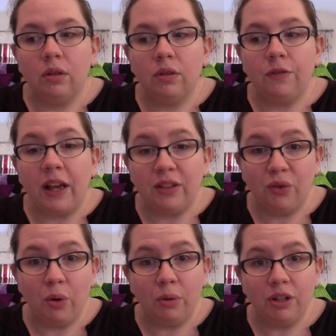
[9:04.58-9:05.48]
Fast
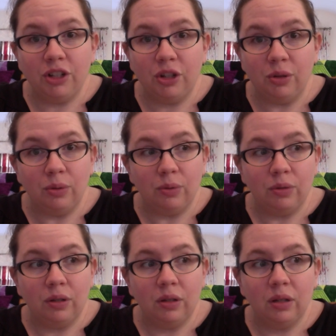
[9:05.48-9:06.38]
forward to,
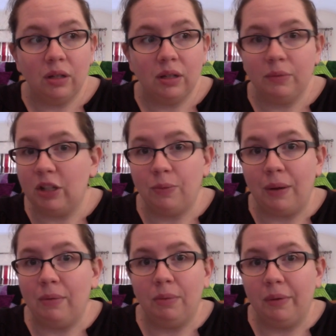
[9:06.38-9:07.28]
it's
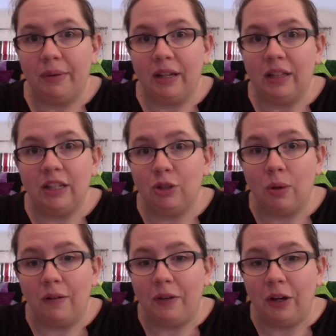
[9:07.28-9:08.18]
probably been at least
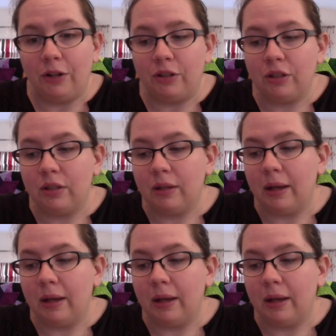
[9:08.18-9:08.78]
12 years.